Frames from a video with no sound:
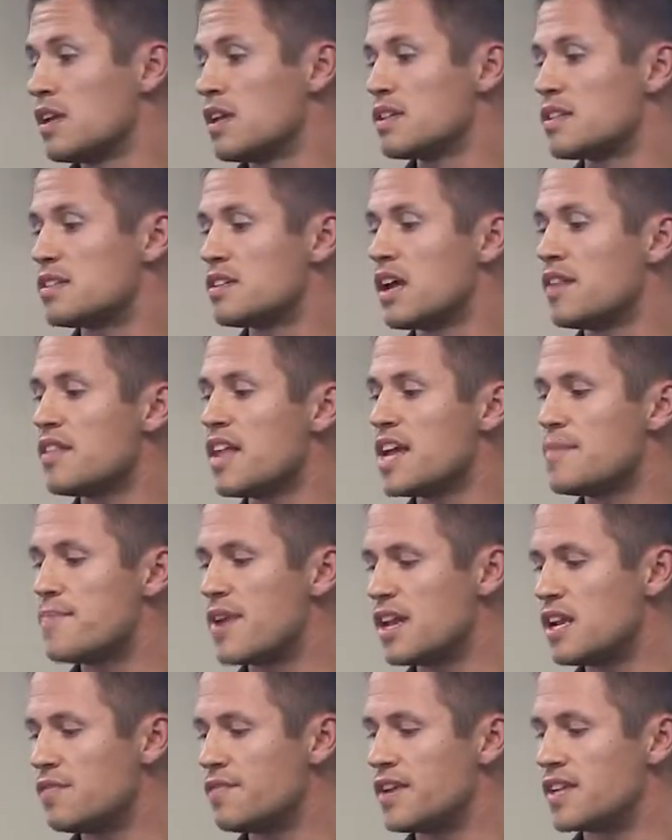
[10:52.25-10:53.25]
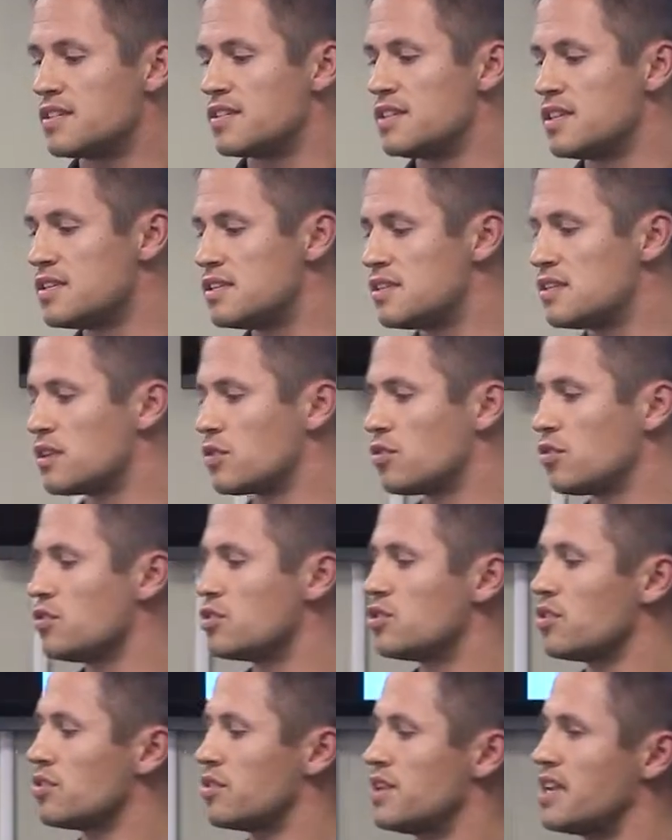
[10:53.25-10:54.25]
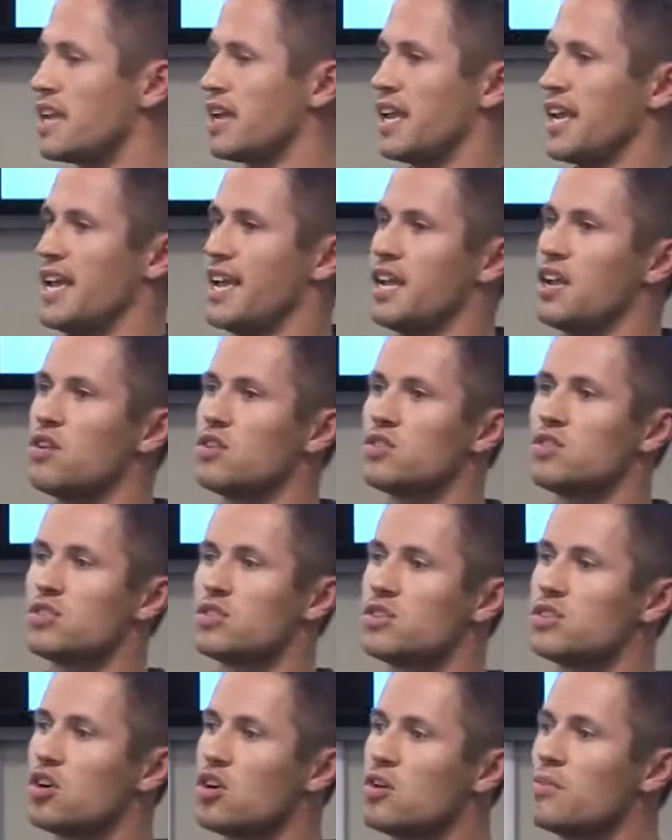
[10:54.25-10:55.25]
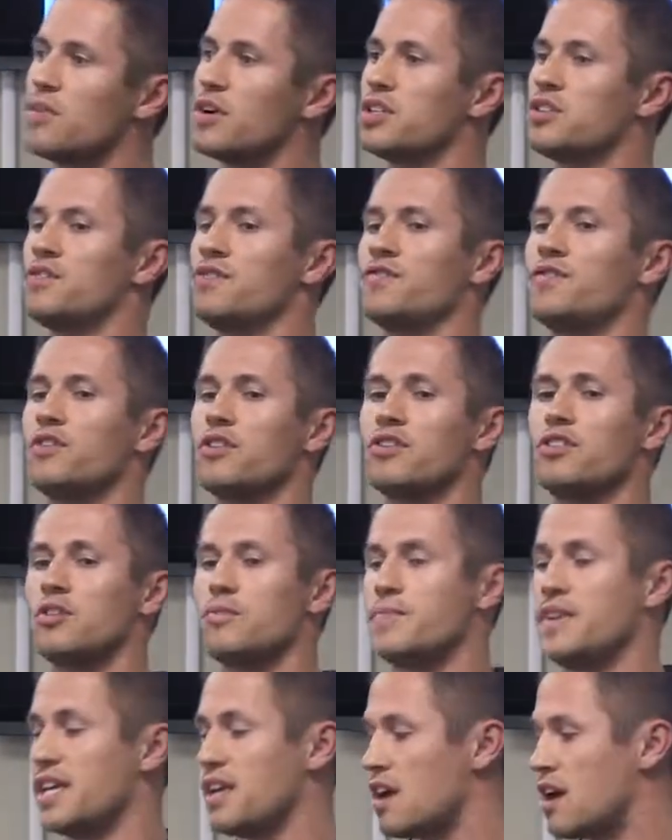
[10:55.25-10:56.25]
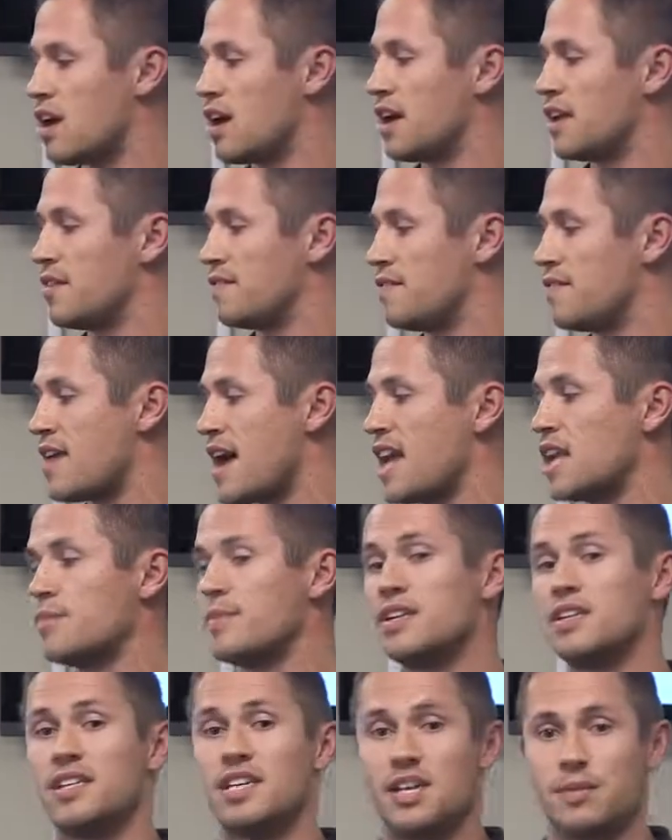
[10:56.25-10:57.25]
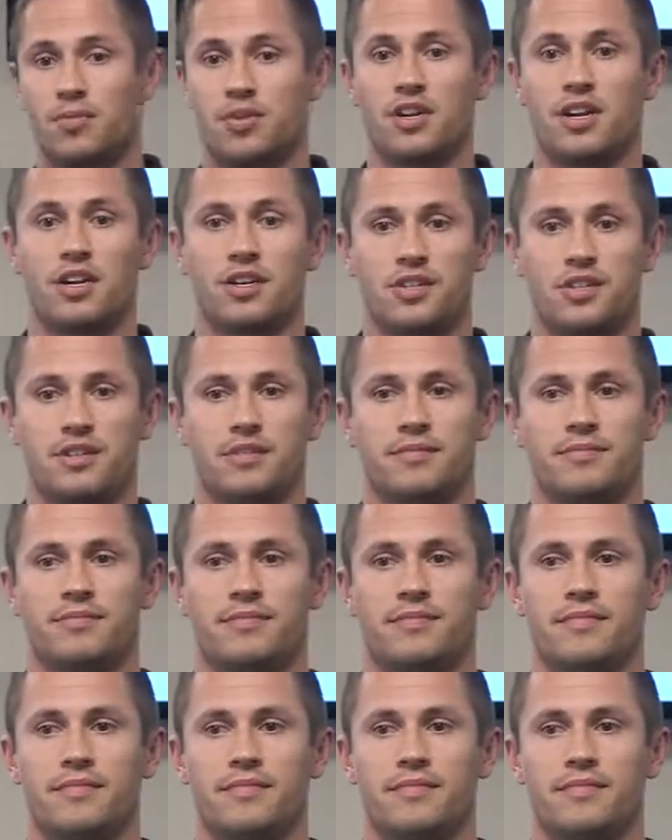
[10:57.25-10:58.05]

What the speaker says: sunlight benefits, and this is the crucial thing, it goes so much further beyond vitamin D production.